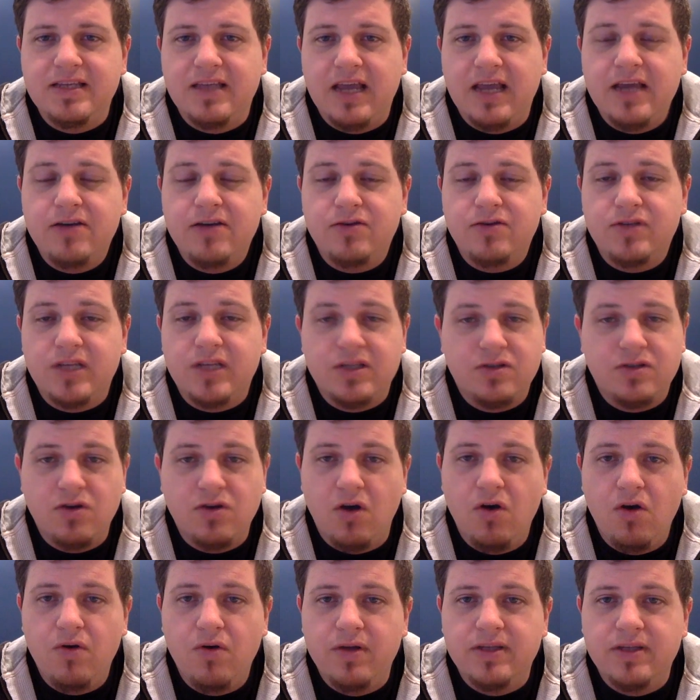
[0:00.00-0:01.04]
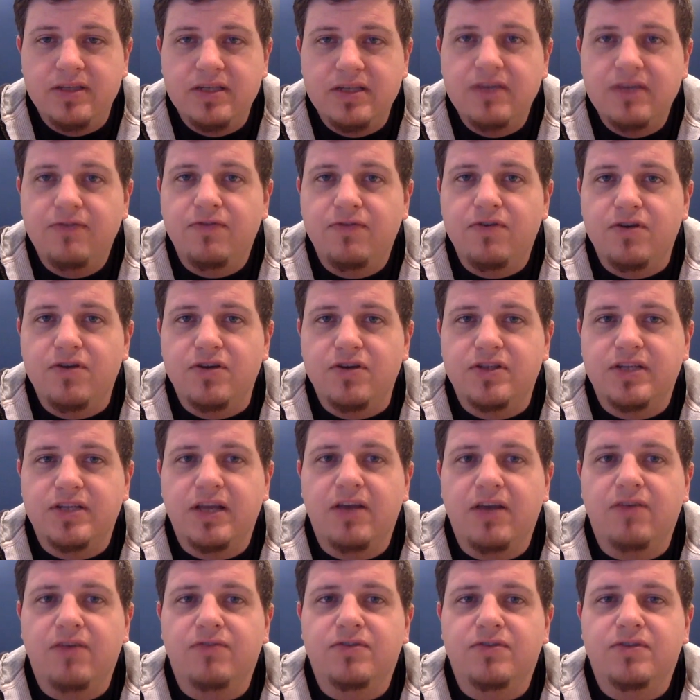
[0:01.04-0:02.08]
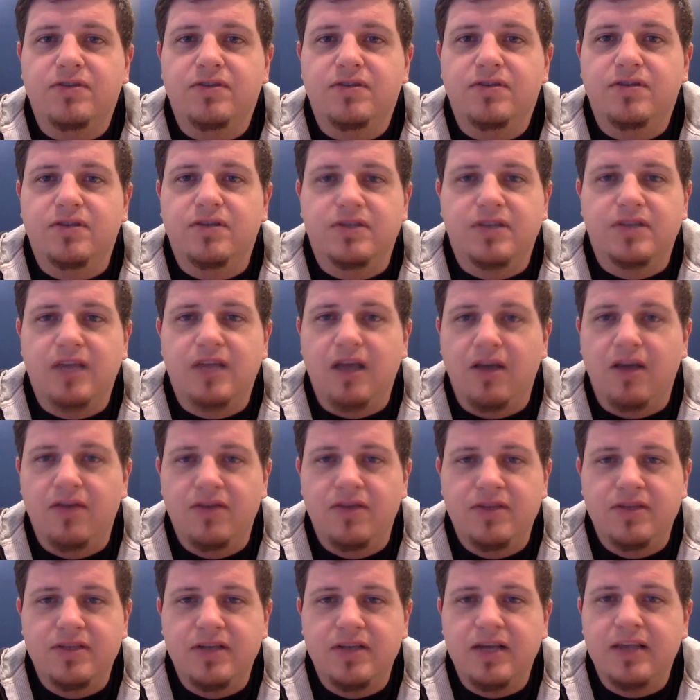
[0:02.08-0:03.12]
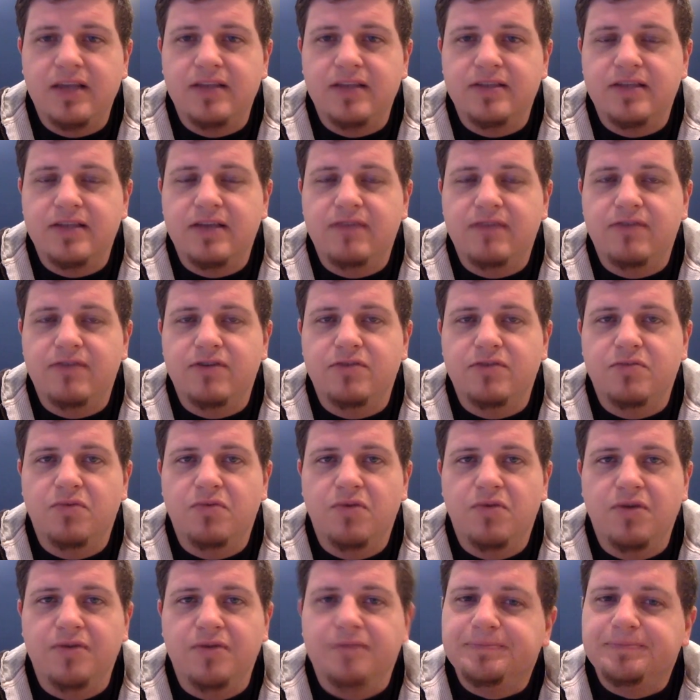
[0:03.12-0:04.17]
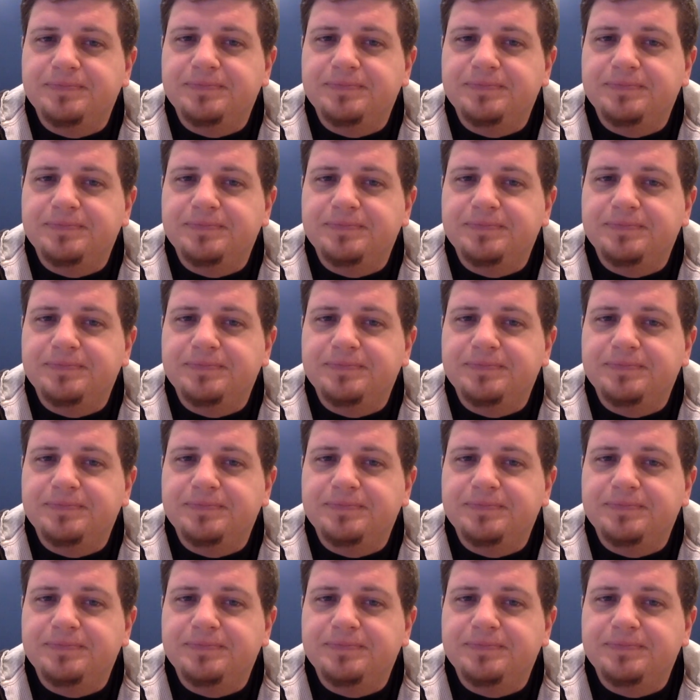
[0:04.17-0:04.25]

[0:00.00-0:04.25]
The angel says, Go and see for yourselves. on this night, the Savior is born.